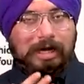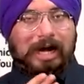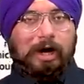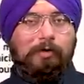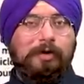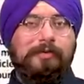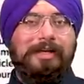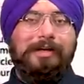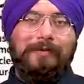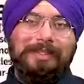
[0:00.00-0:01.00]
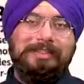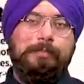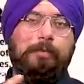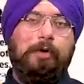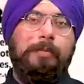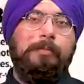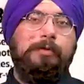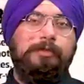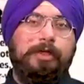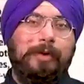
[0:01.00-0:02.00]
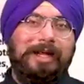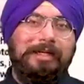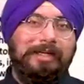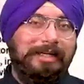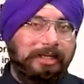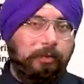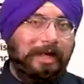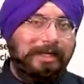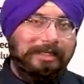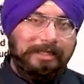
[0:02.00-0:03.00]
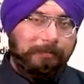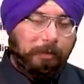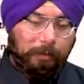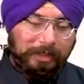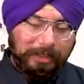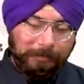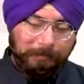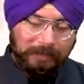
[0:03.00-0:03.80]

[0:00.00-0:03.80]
how will we address the problem of equality, inequality and poverty?